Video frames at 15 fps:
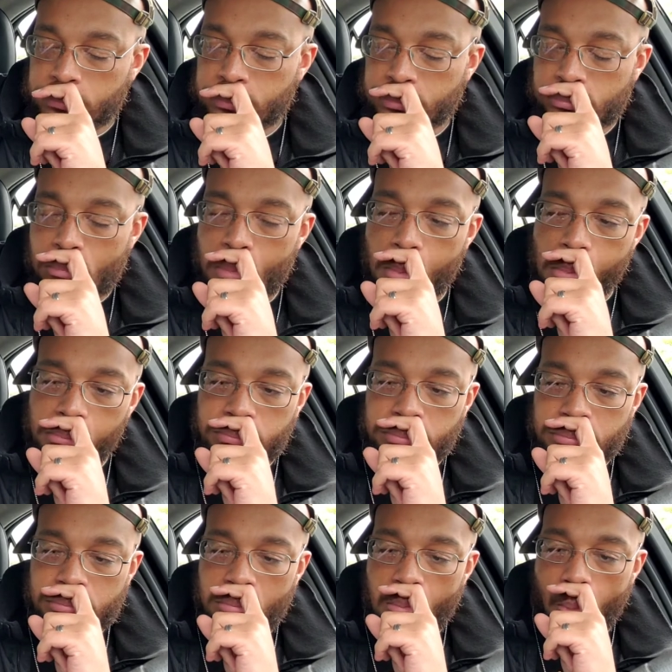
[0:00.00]

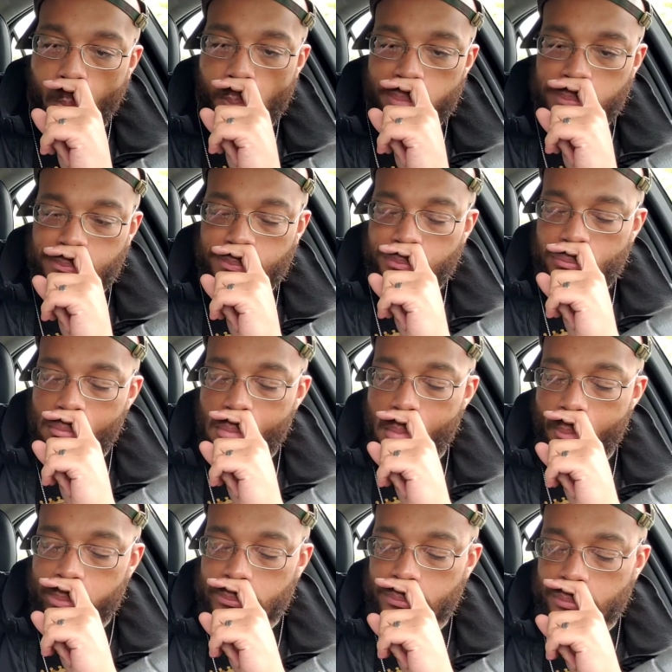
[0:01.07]

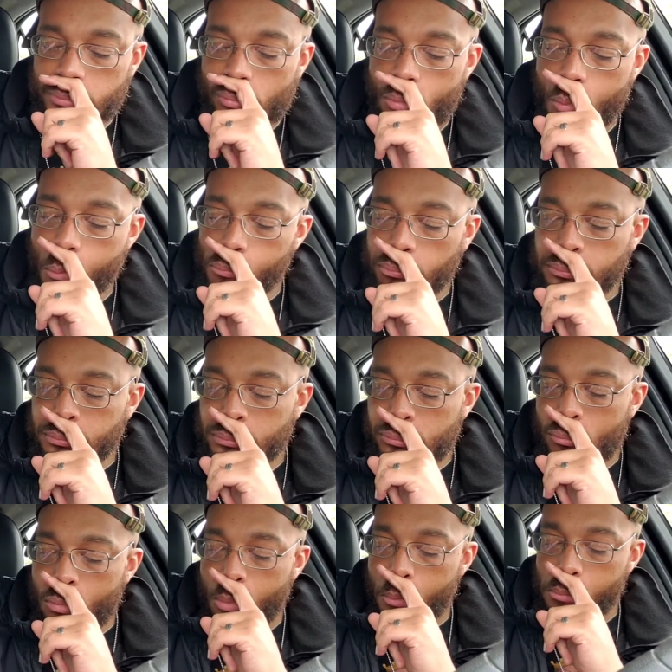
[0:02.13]

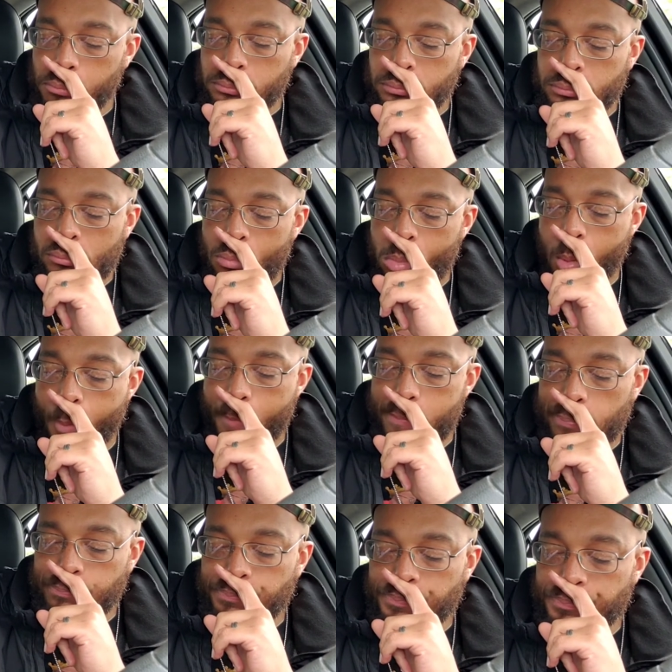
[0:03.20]

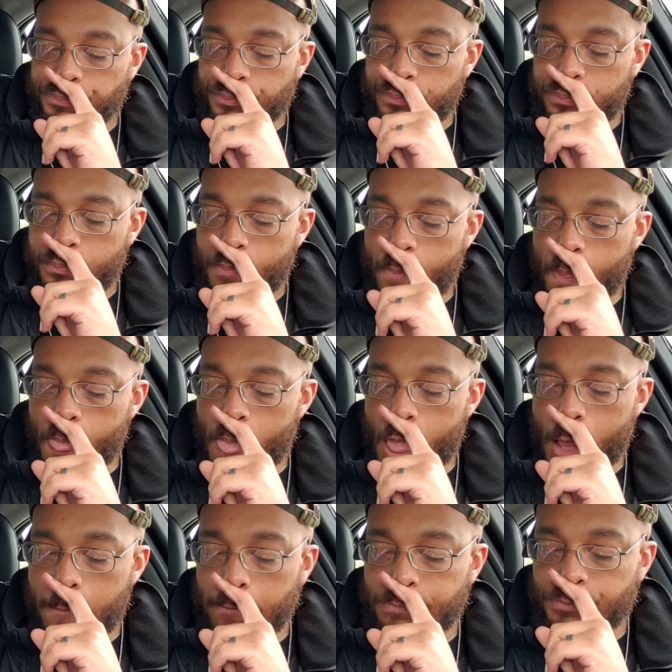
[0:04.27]

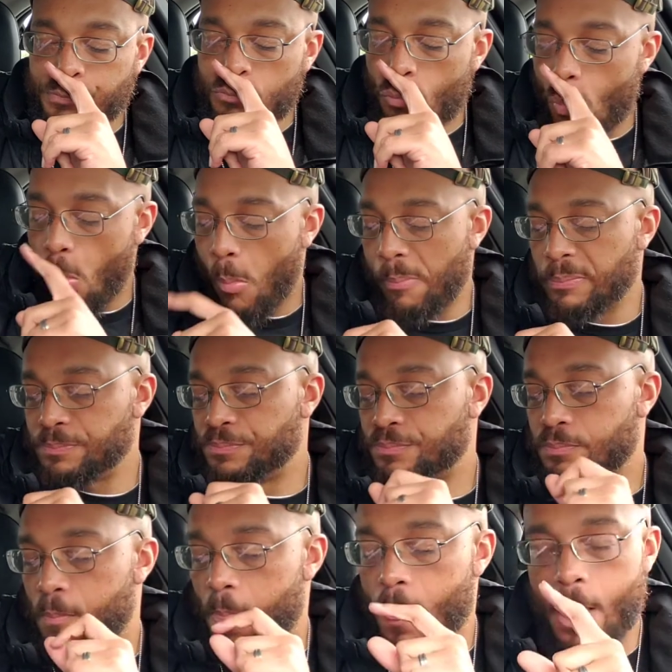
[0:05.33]

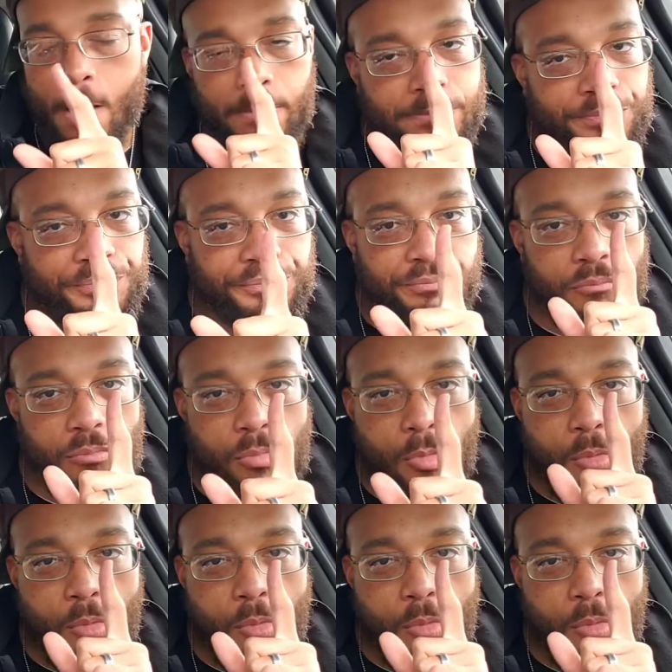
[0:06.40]
(no one is talking)